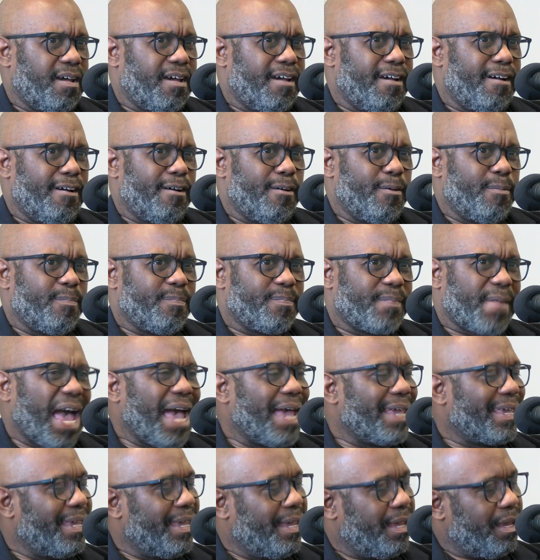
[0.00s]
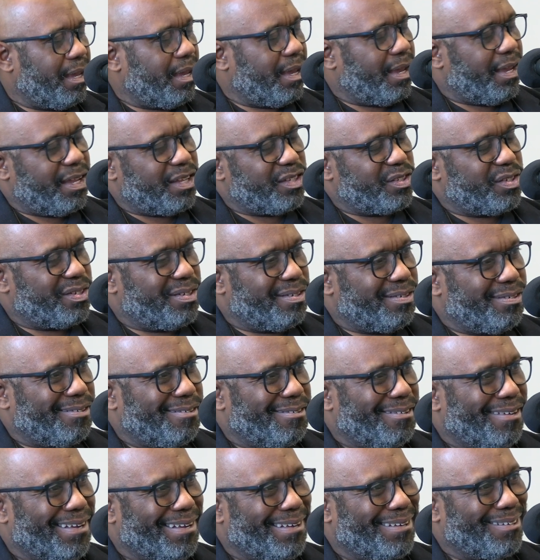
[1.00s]
I can't answer
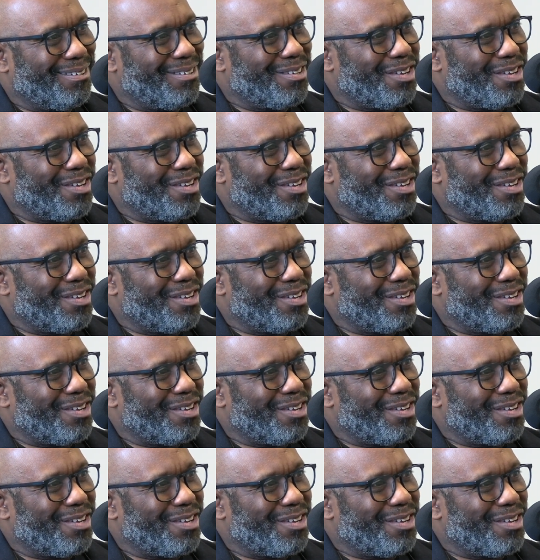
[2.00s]
you how